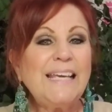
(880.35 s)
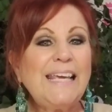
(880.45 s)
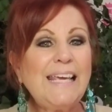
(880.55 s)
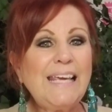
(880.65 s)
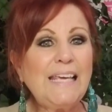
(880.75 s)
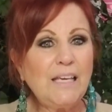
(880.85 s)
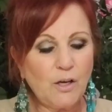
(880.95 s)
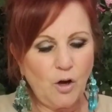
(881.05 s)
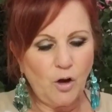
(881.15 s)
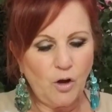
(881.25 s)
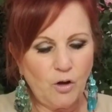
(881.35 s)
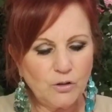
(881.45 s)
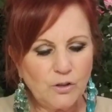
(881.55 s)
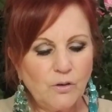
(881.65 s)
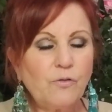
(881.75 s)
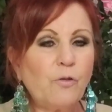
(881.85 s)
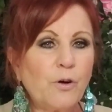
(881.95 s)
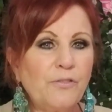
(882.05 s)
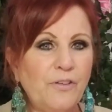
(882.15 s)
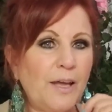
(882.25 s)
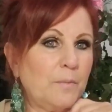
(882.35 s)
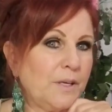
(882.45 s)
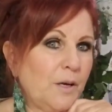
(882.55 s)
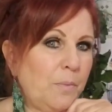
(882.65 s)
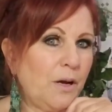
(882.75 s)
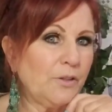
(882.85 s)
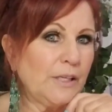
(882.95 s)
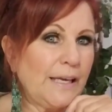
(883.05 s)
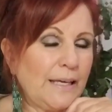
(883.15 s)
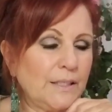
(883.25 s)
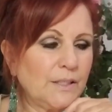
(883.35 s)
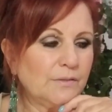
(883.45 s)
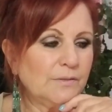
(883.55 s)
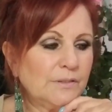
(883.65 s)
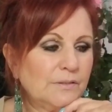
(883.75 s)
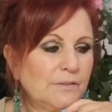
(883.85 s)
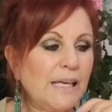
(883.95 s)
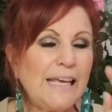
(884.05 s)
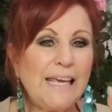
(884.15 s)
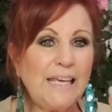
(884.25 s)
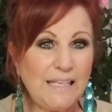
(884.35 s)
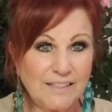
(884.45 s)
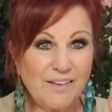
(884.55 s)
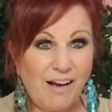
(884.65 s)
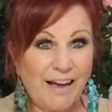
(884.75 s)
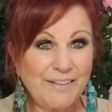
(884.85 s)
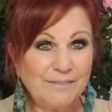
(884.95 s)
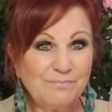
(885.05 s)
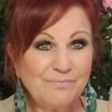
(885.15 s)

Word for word: he called for a famine upon the land. He is God.